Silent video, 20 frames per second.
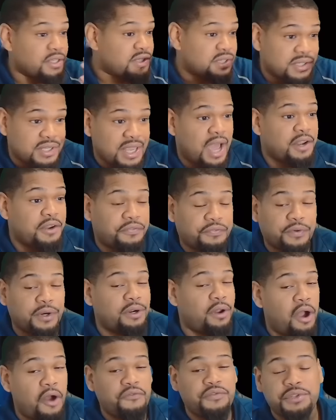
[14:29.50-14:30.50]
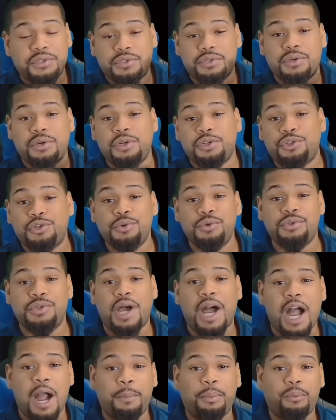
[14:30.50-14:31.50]
is how the front office is going to choose to
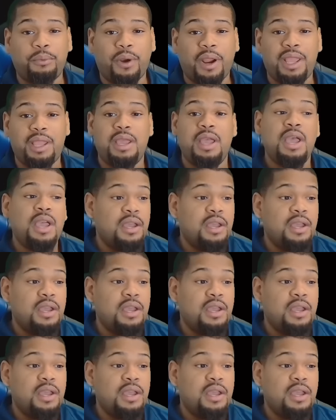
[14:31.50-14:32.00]
operate.